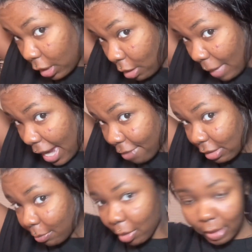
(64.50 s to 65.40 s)
I have it
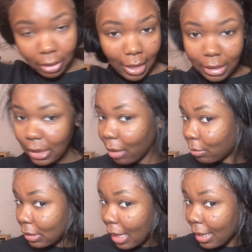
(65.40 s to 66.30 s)
in a bun right now. I guess I'll
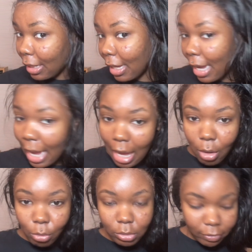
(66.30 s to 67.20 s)
take it
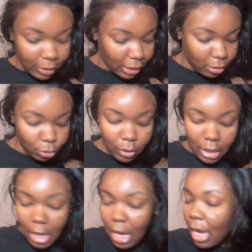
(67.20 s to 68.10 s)
out to really get into
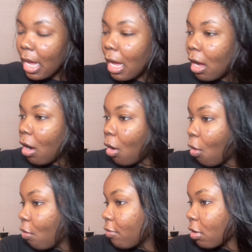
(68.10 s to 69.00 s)
it.
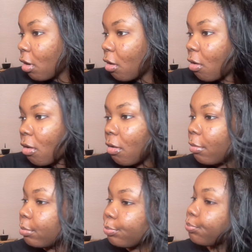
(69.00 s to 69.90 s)

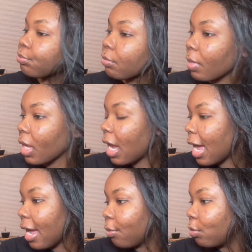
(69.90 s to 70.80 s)
Overall,
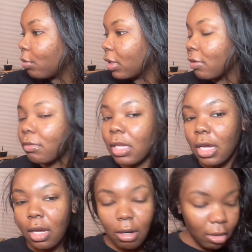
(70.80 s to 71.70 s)
I will give the
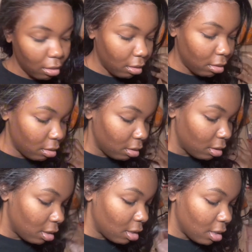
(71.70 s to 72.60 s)
hair.
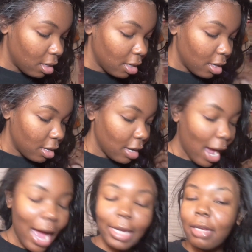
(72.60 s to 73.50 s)

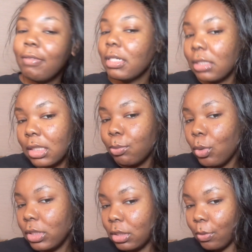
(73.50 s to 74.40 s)
I give it a
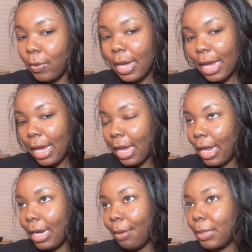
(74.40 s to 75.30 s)
6.2.
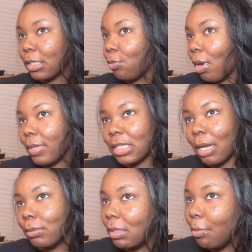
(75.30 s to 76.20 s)
And let me tell you why, because
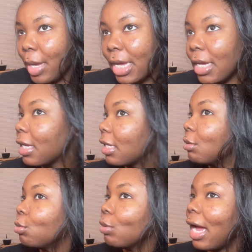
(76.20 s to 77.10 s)
I was debating
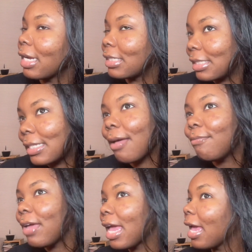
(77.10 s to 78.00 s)
do like
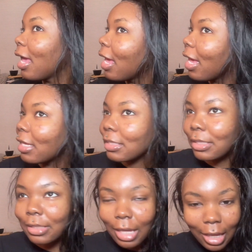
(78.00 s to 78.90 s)
7,
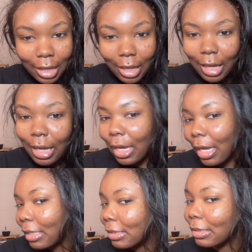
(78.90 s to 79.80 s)

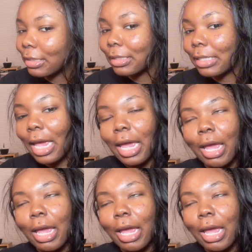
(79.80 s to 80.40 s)
6.